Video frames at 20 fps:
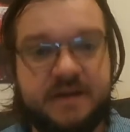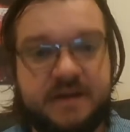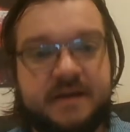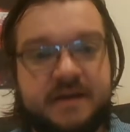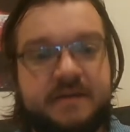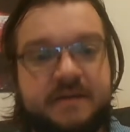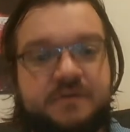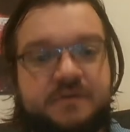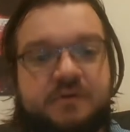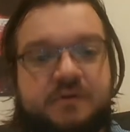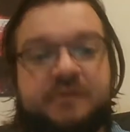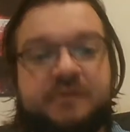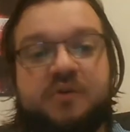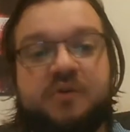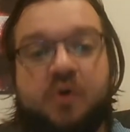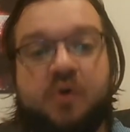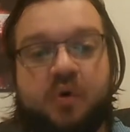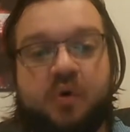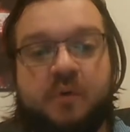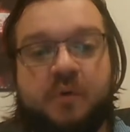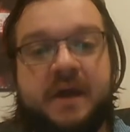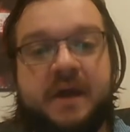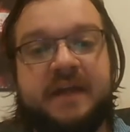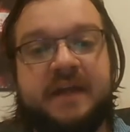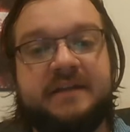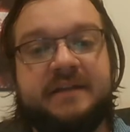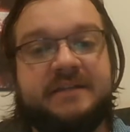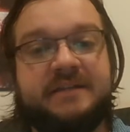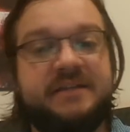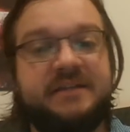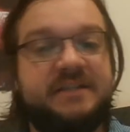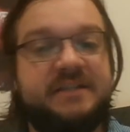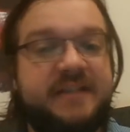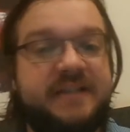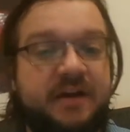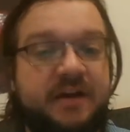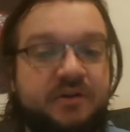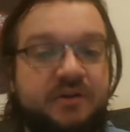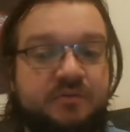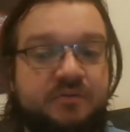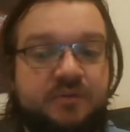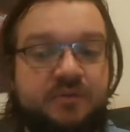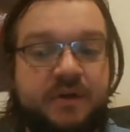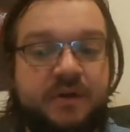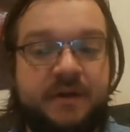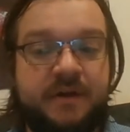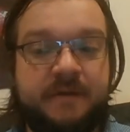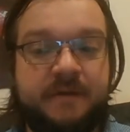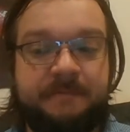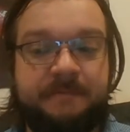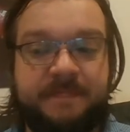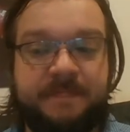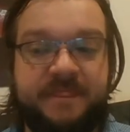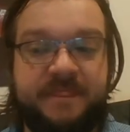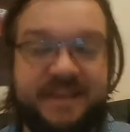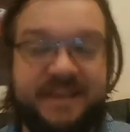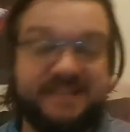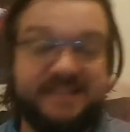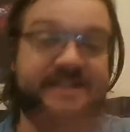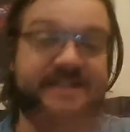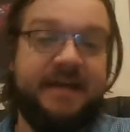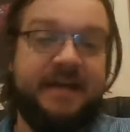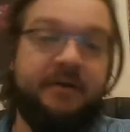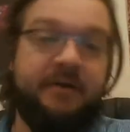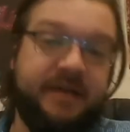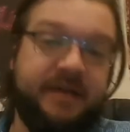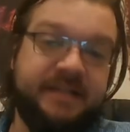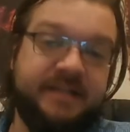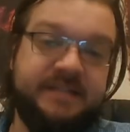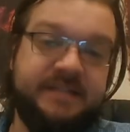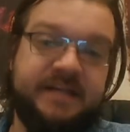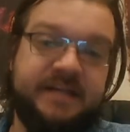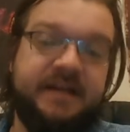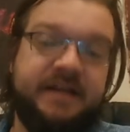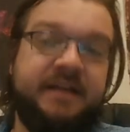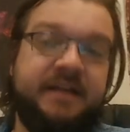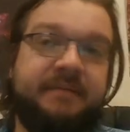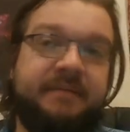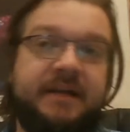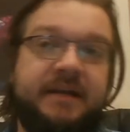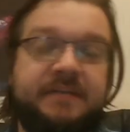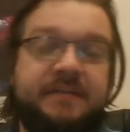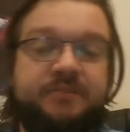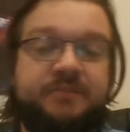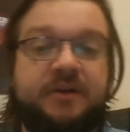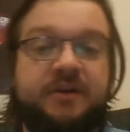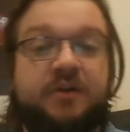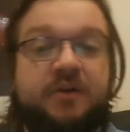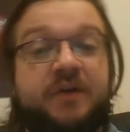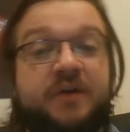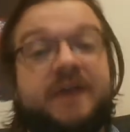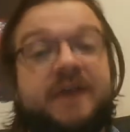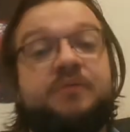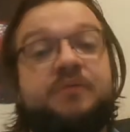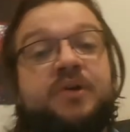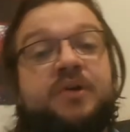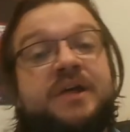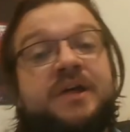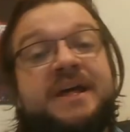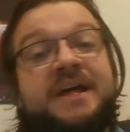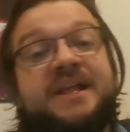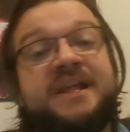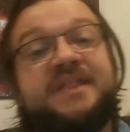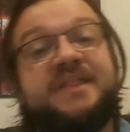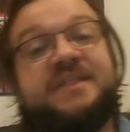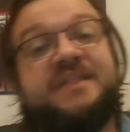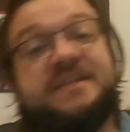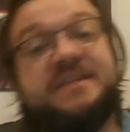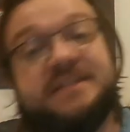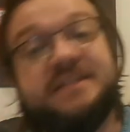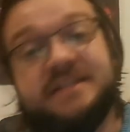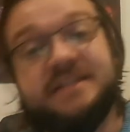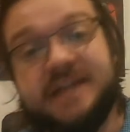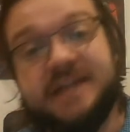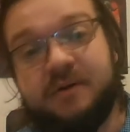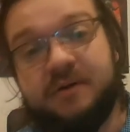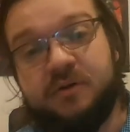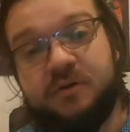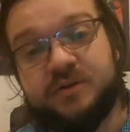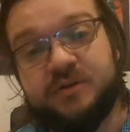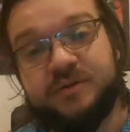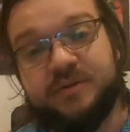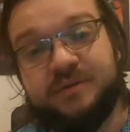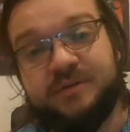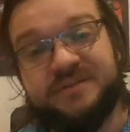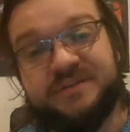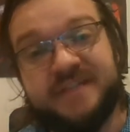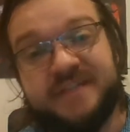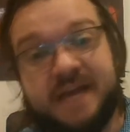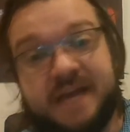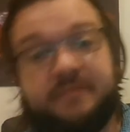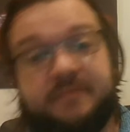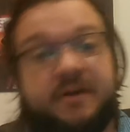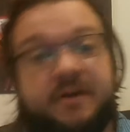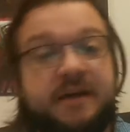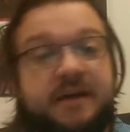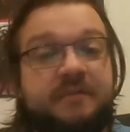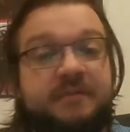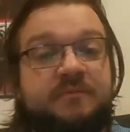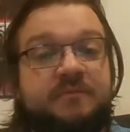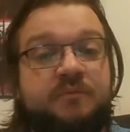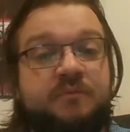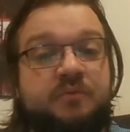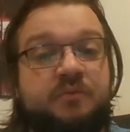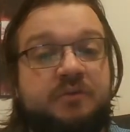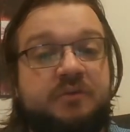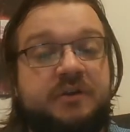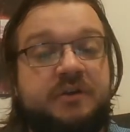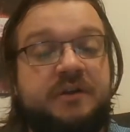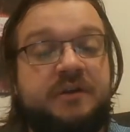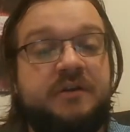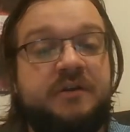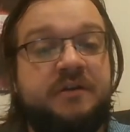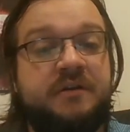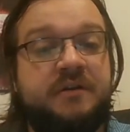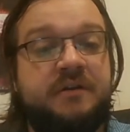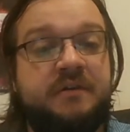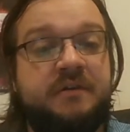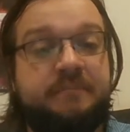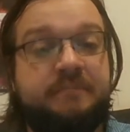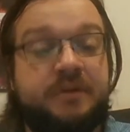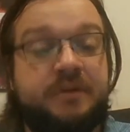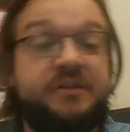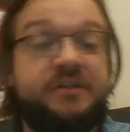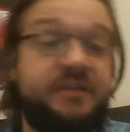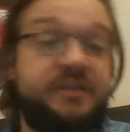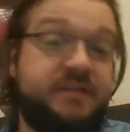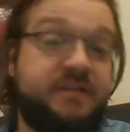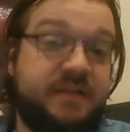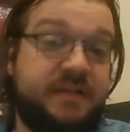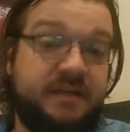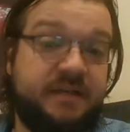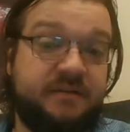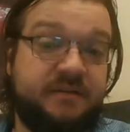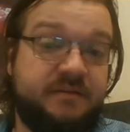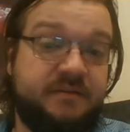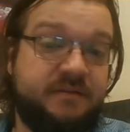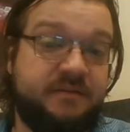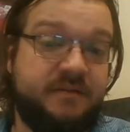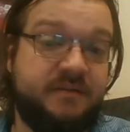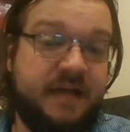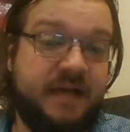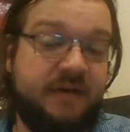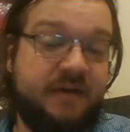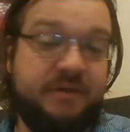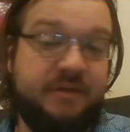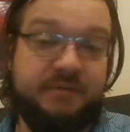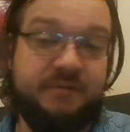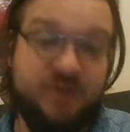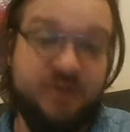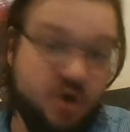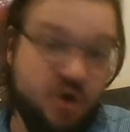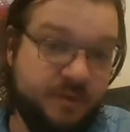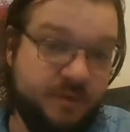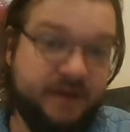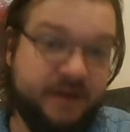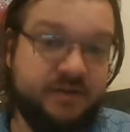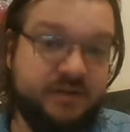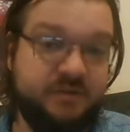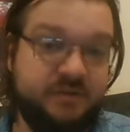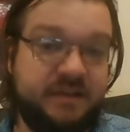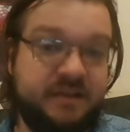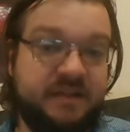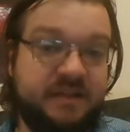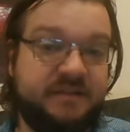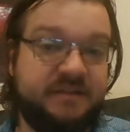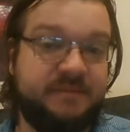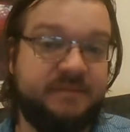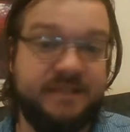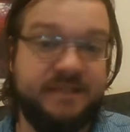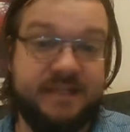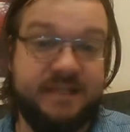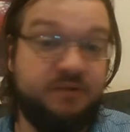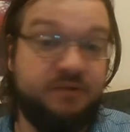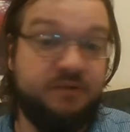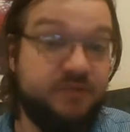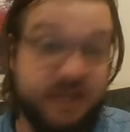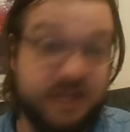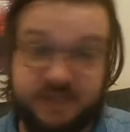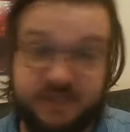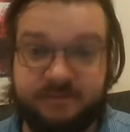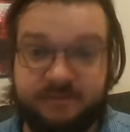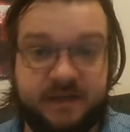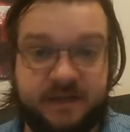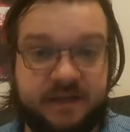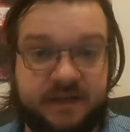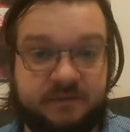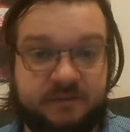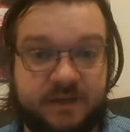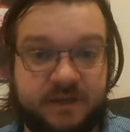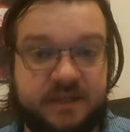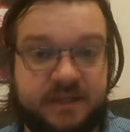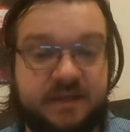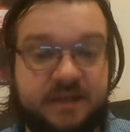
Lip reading: Throughout the whole way, it doesn't just tell you this is how it gets done. It might explain, okay, well, this is now also how samurai would purchase things, how they would go about doing this, because they don't touch money, really.